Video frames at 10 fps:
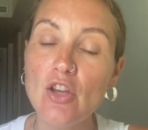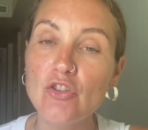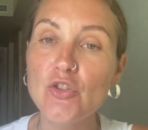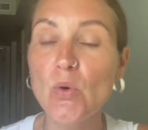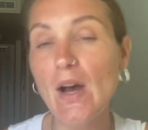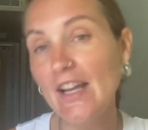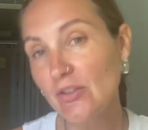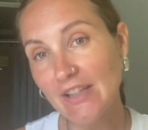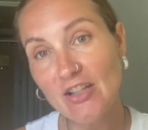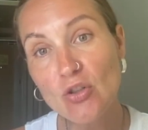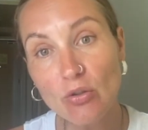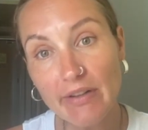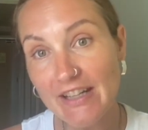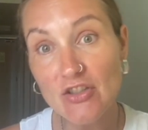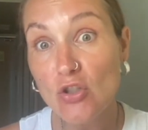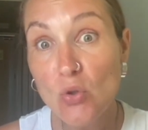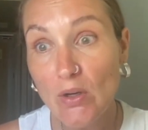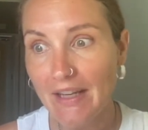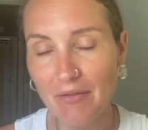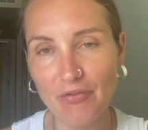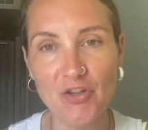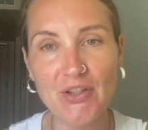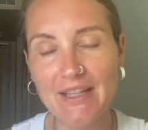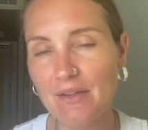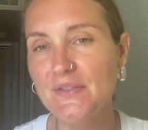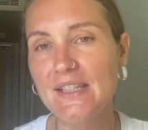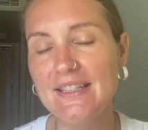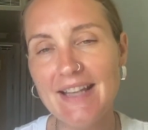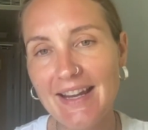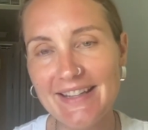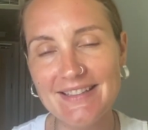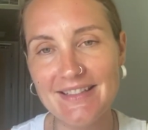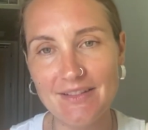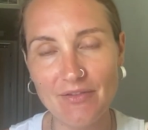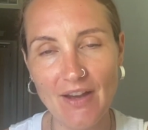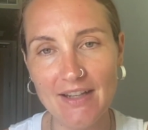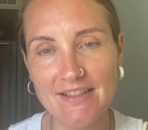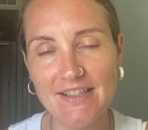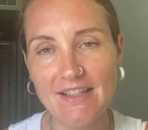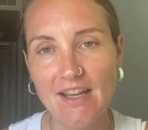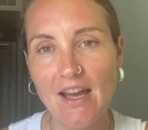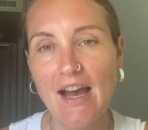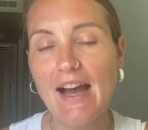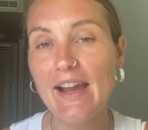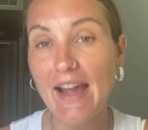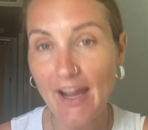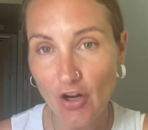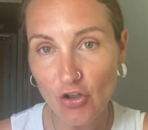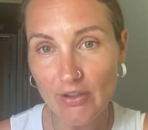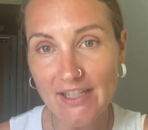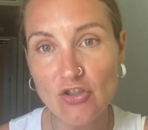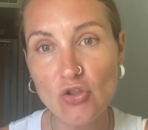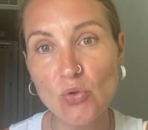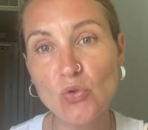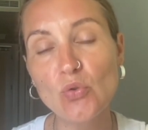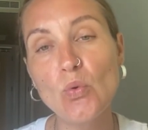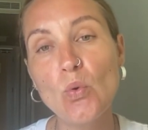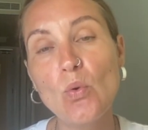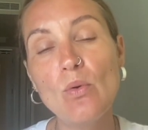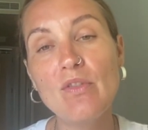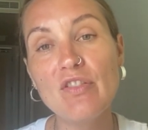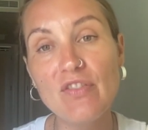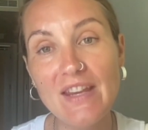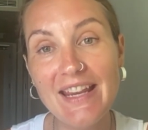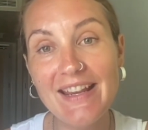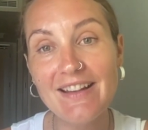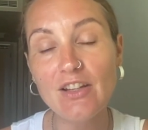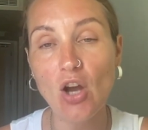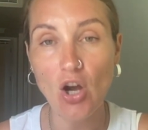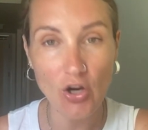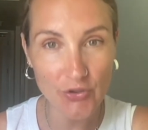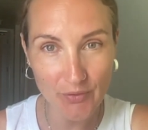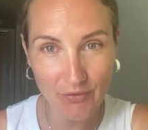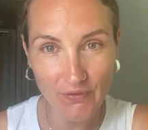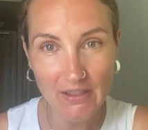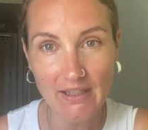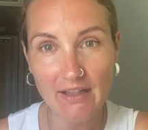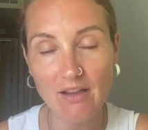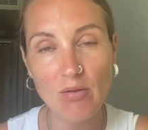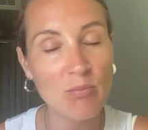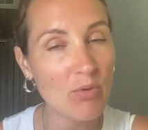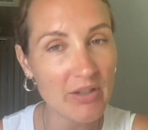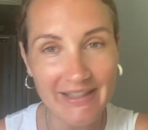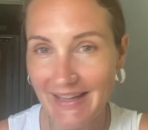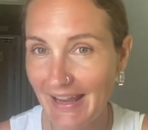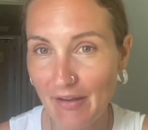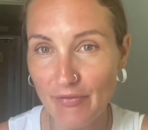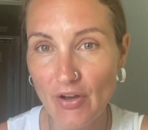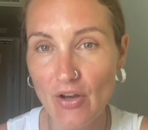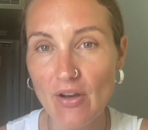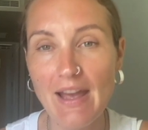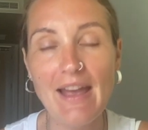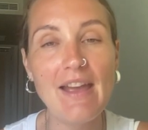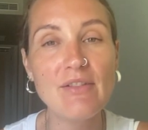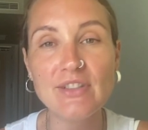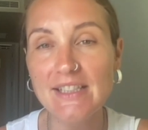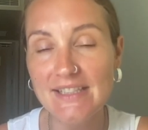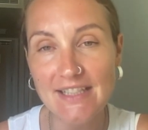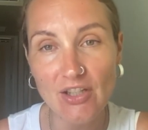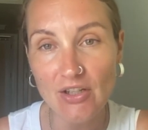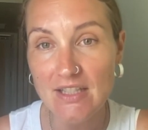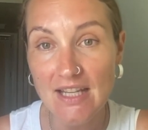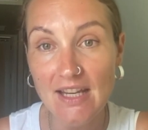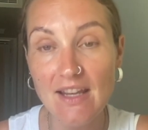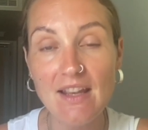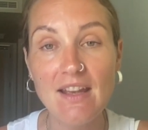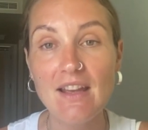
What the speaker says: So I don't encourage looking for the gifts and talents. In fact, I encourage you to feel how you feel more than ever, every single day,